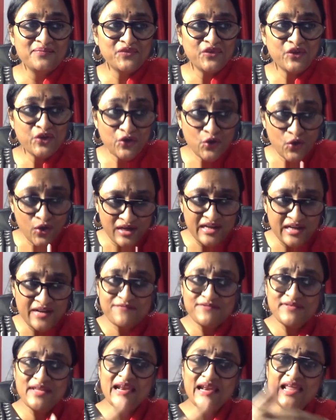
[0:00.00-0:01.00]

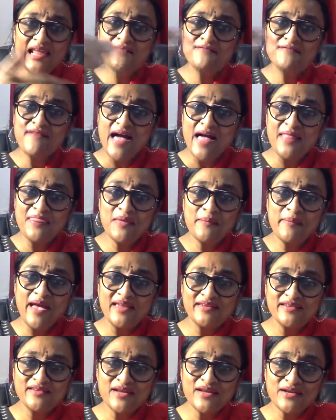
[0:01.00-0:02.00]
lived their life at the
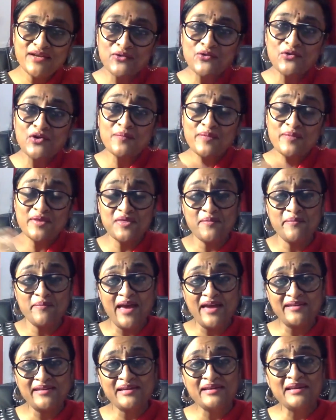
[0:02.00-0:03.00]
Banyan and grown up at the
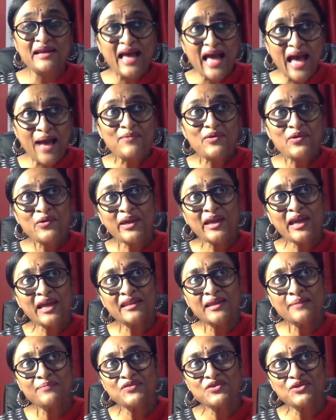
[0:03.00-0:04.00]
Banyan, I'm looking at
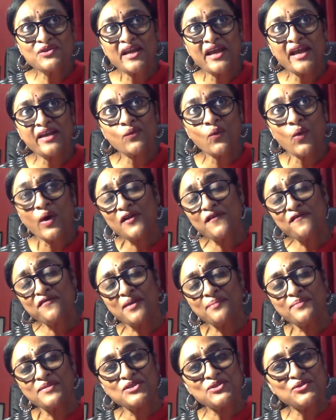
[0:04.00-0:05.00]
them today, and one of
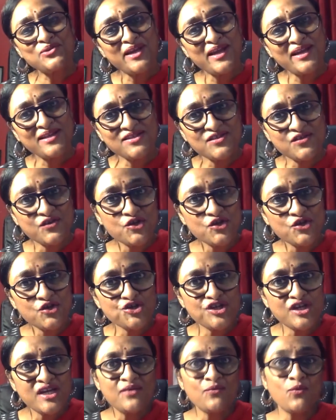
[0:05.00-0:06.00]
them is today in
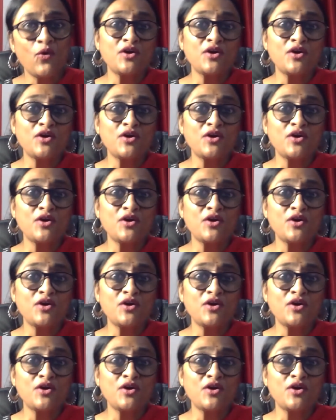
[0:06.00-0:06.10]
SRISHTI.